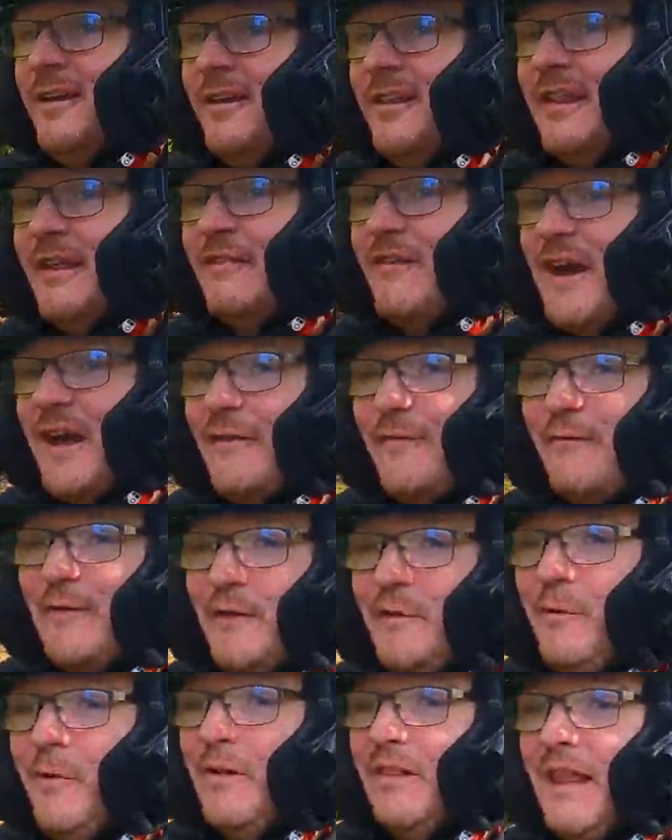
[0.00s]
They've got a
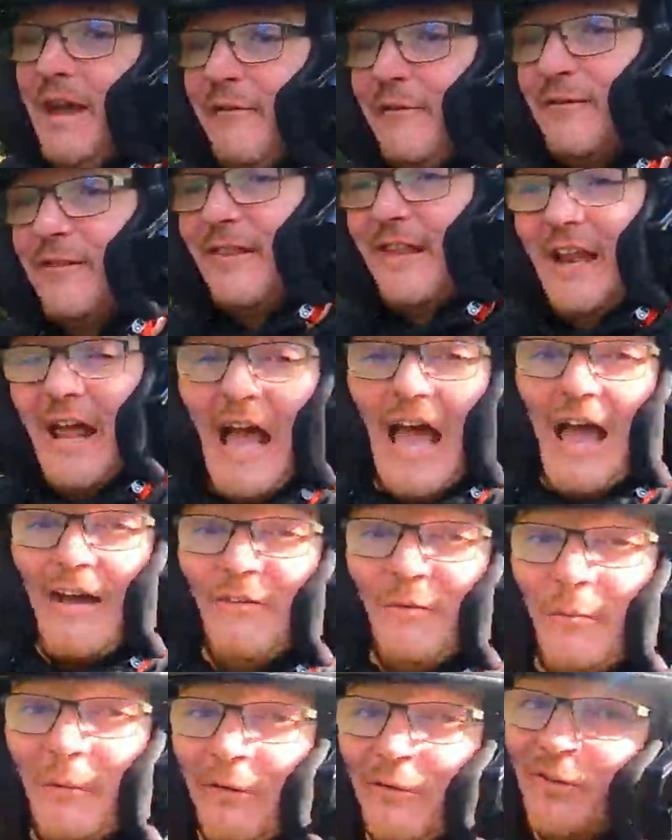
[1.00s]
few left that
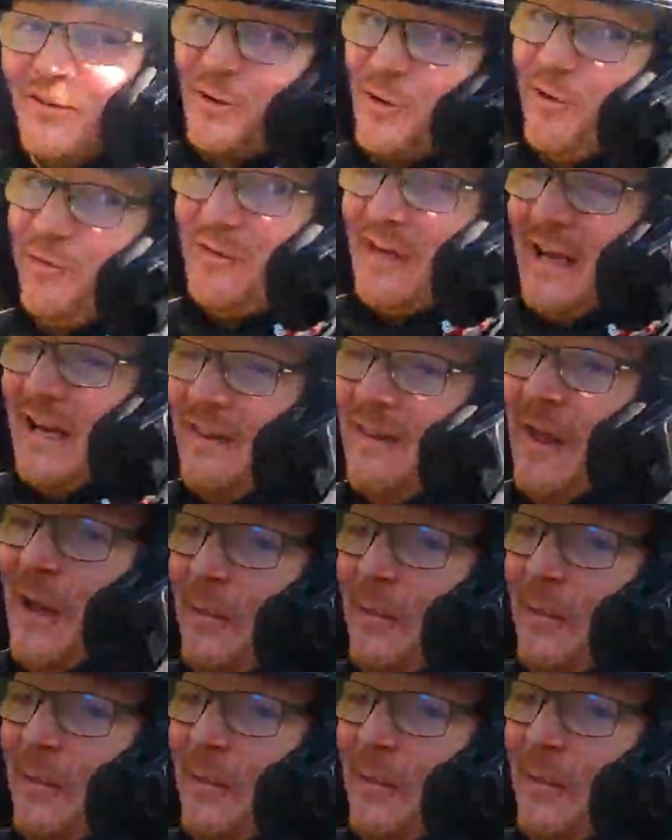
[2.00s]
haven't been reserved yet in the